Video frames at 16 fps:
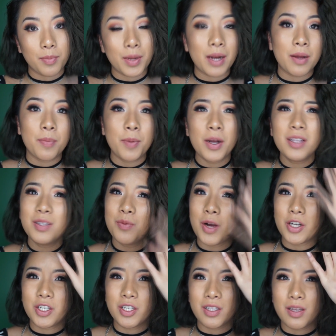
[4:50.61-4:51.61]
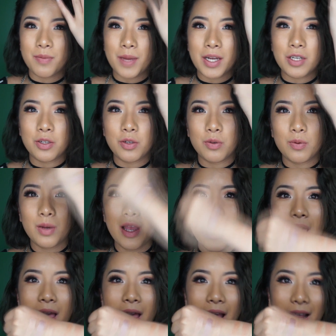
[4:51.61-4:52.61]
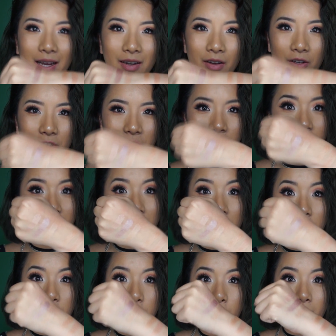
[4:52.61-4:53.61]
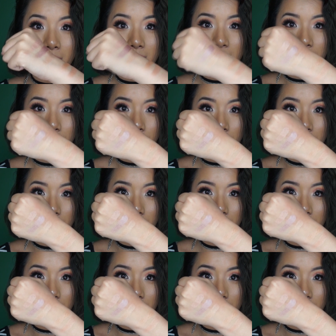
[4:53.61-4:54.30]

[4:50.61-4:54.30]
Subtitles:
But upon swatching them, I do acknowledge that they are quite different.